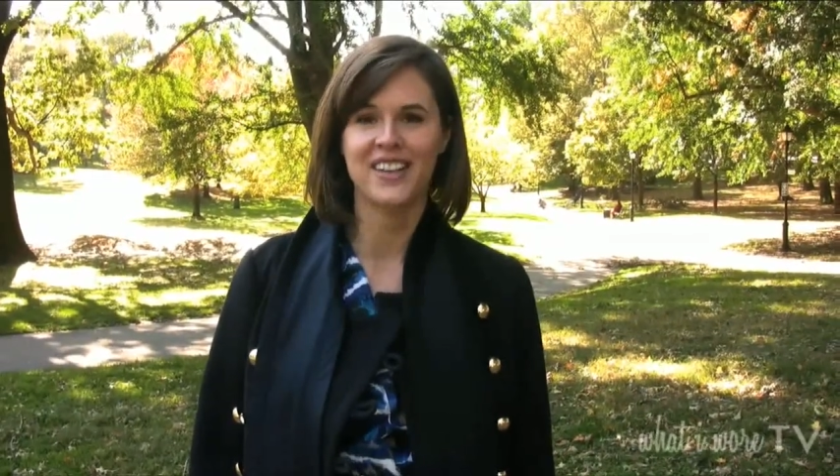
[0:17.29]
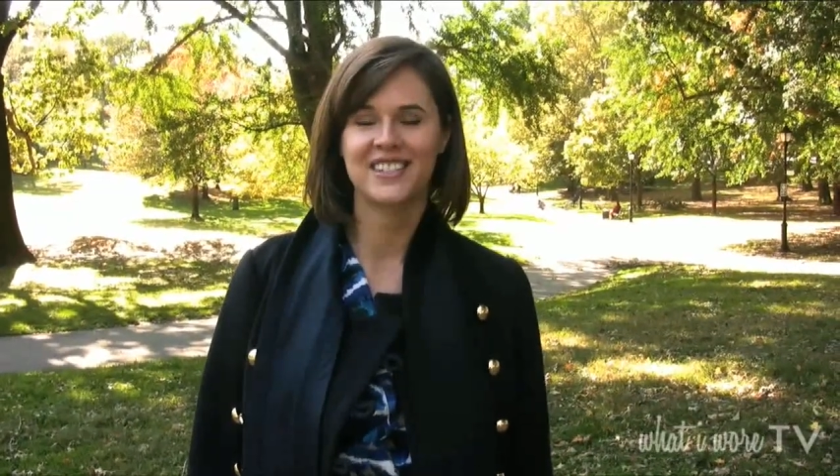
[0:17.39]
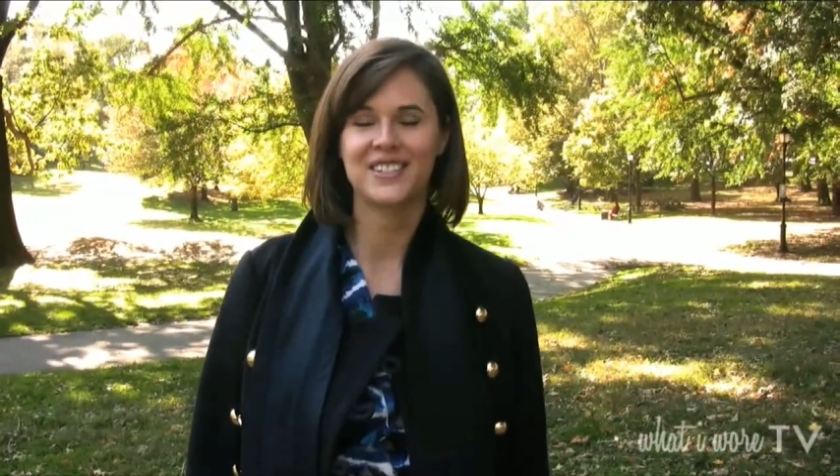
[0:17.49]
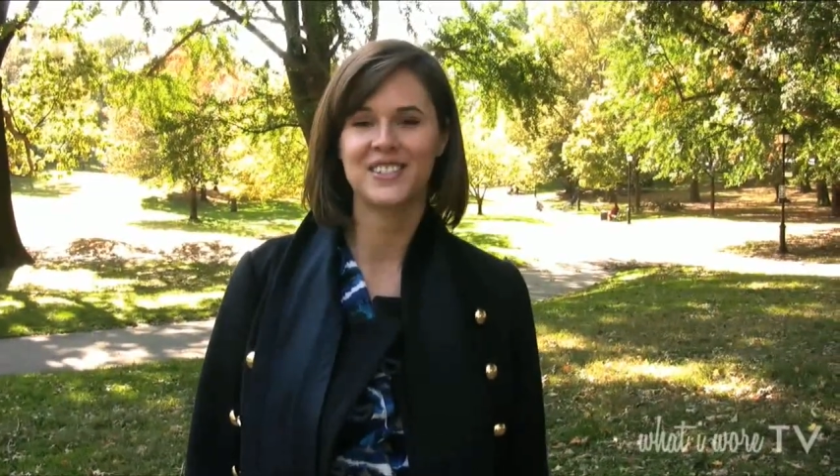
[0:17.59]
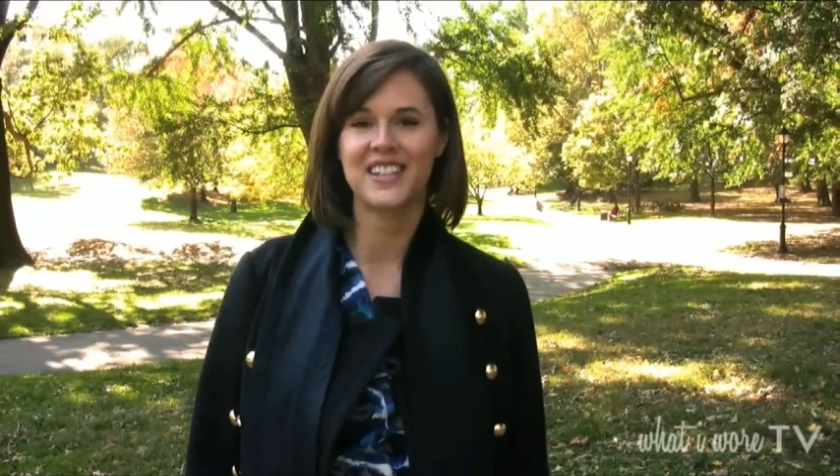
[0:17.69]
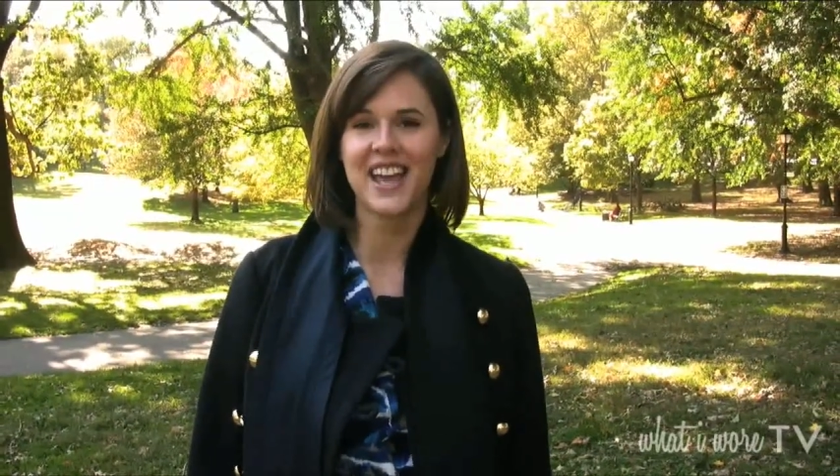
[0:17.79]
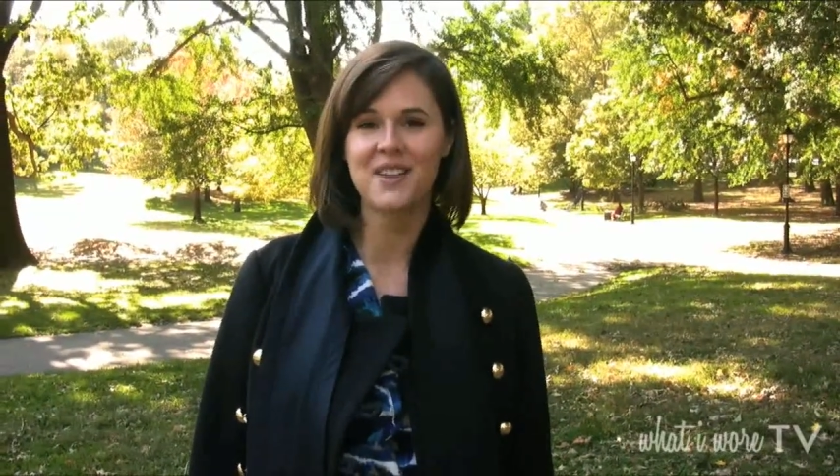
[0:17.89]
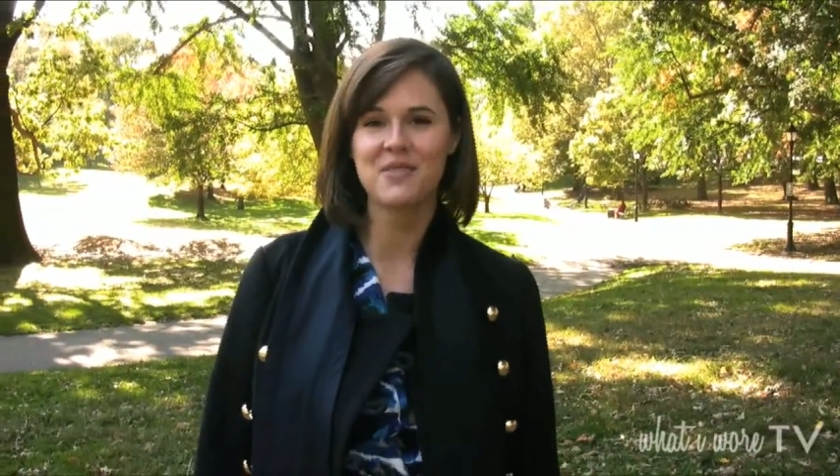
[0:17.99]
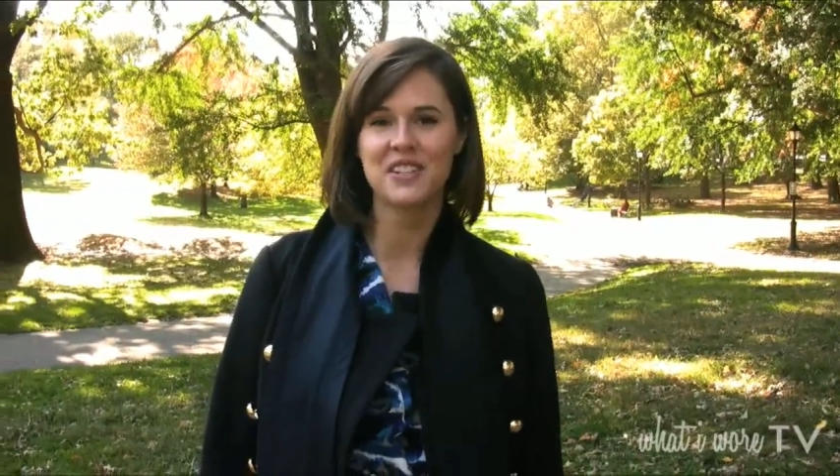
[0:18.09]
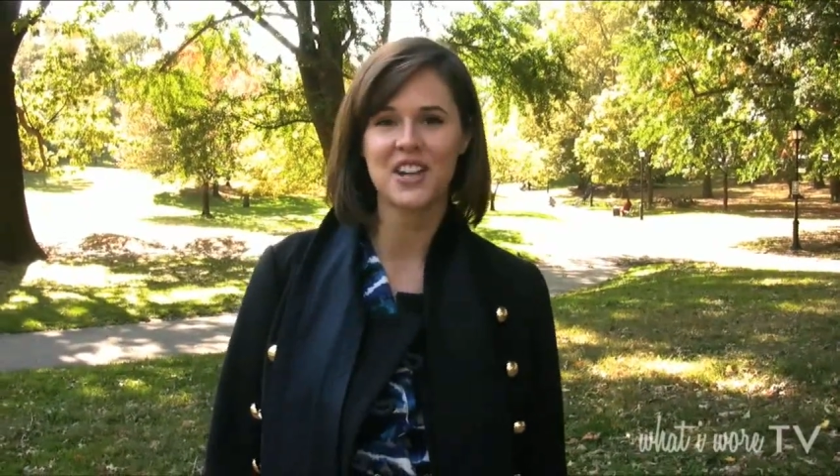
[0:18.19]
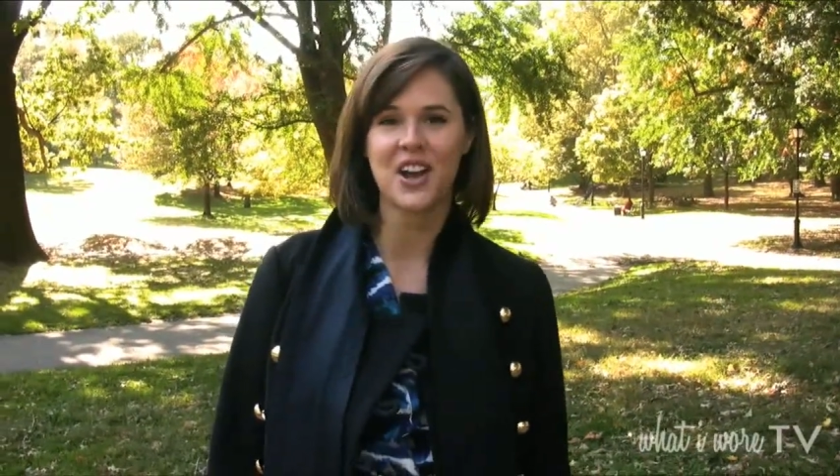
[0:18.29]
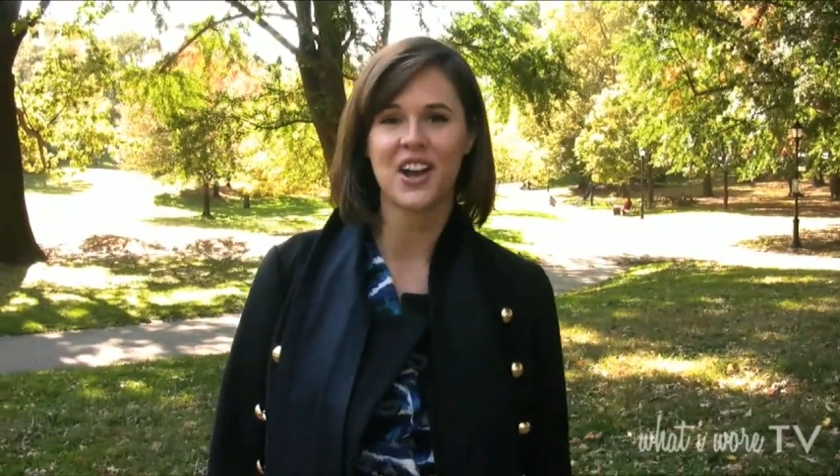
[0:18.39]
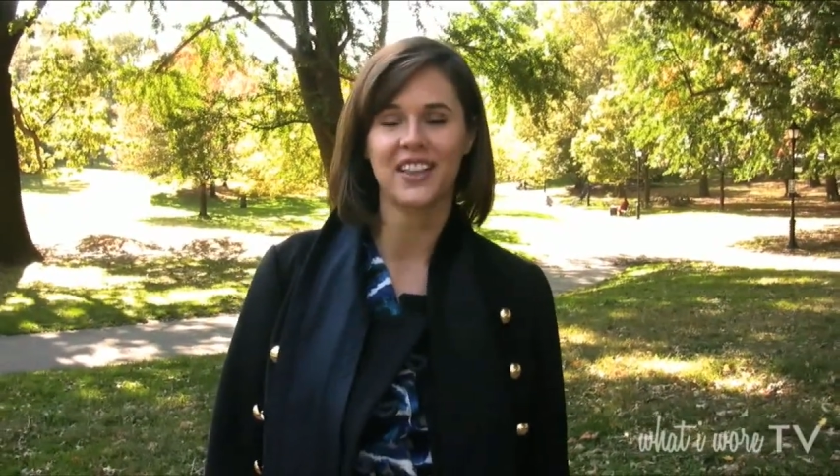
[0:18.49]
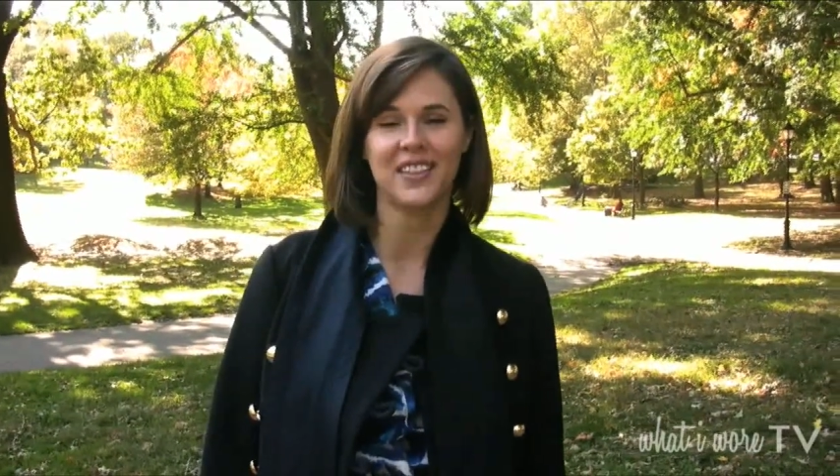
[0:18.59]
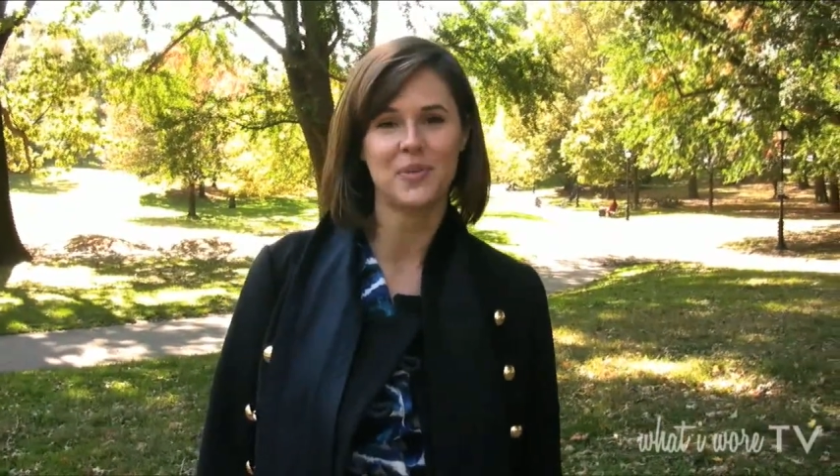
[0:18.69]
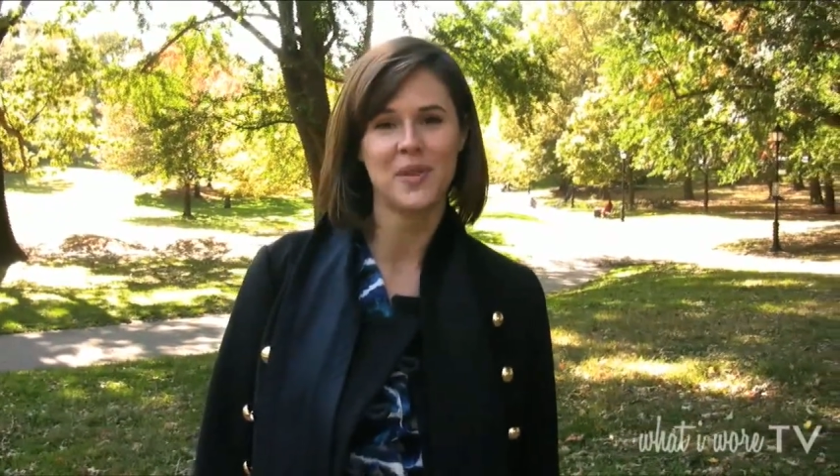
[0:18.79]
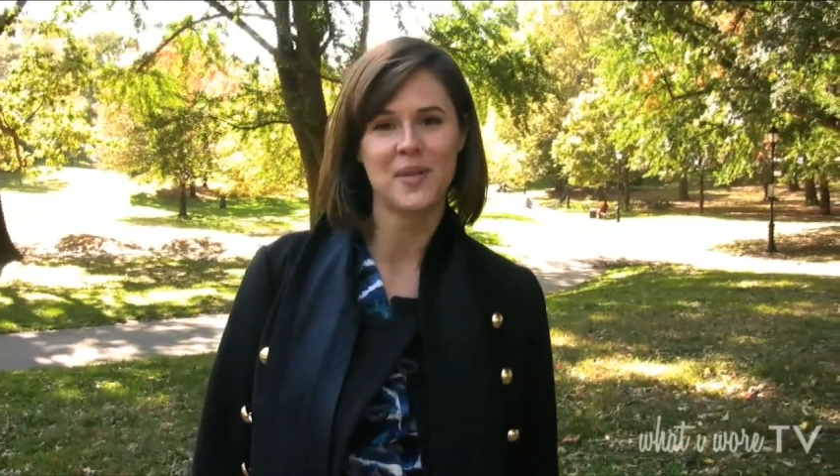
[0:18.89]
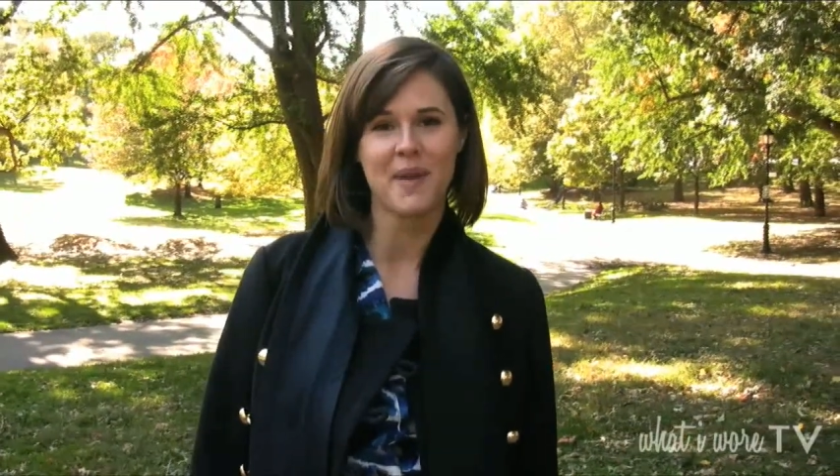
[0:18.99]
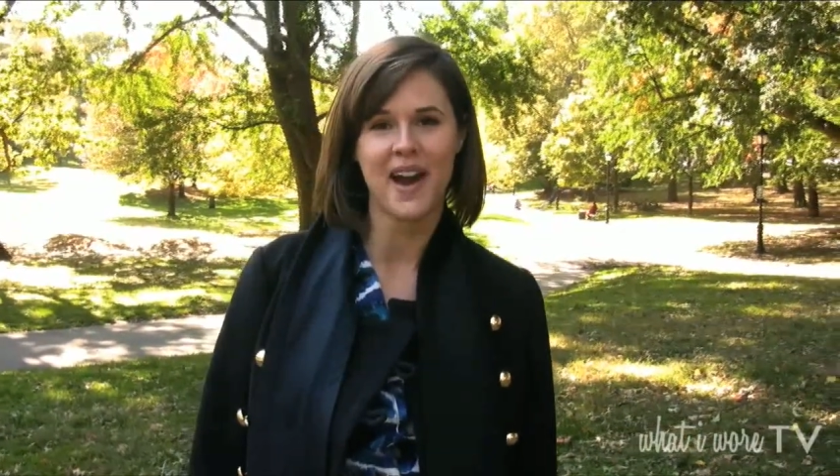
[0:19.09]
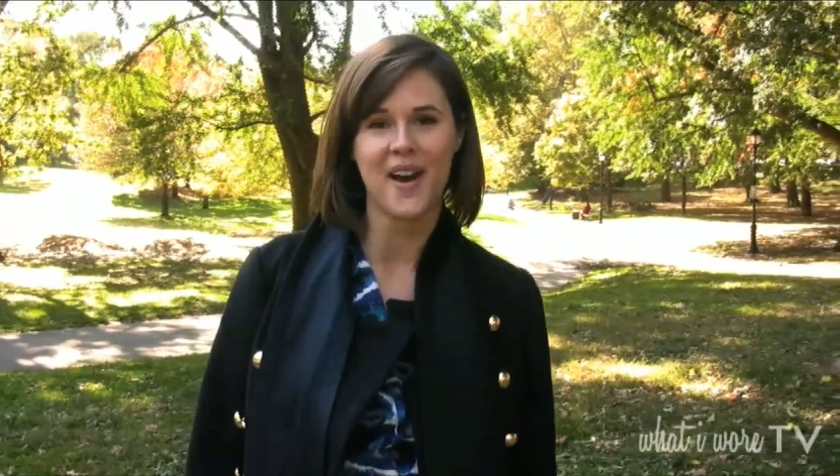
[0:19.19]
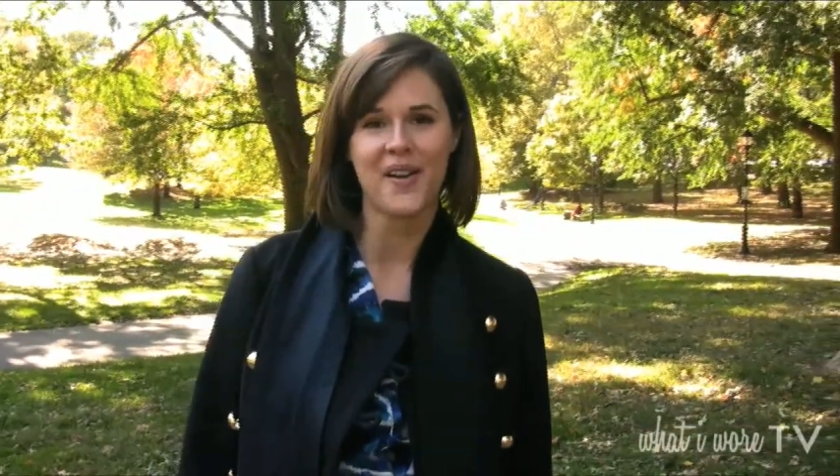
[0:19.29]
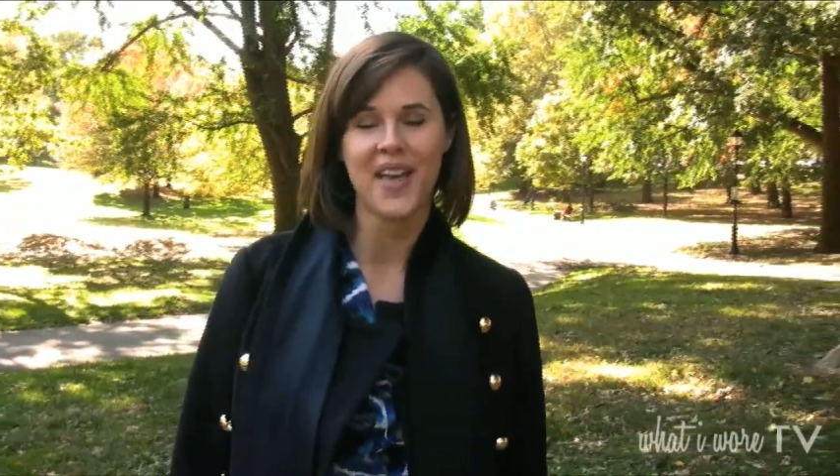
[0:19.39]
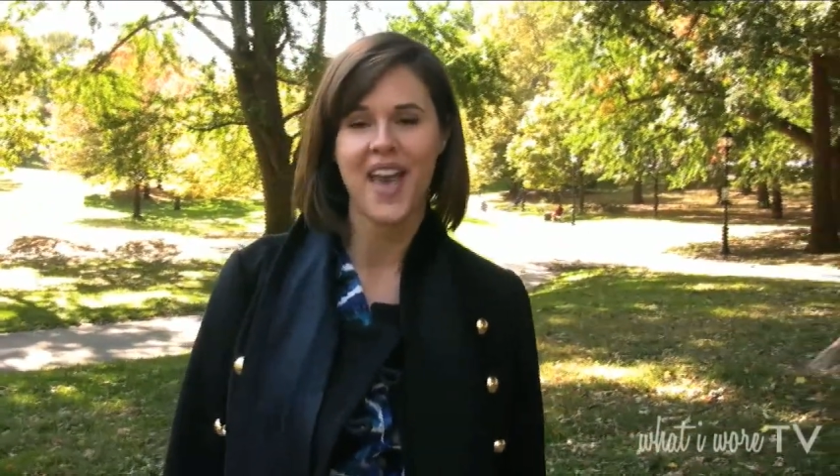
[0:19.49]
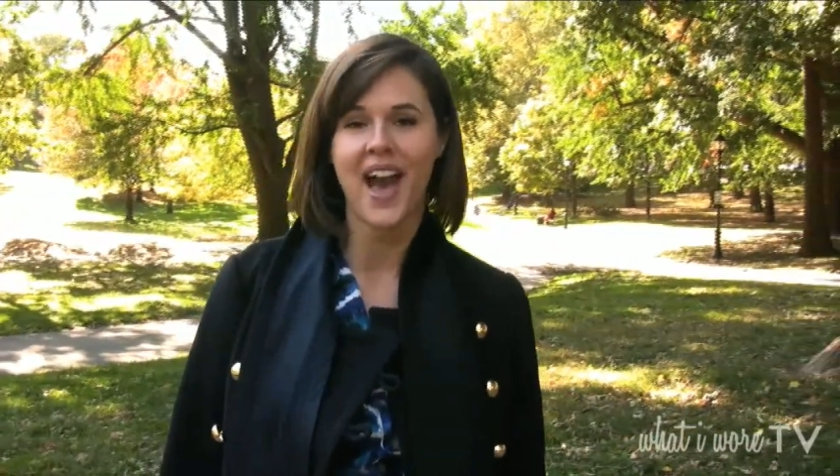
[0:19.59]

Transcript: So today I want to talk a little bit about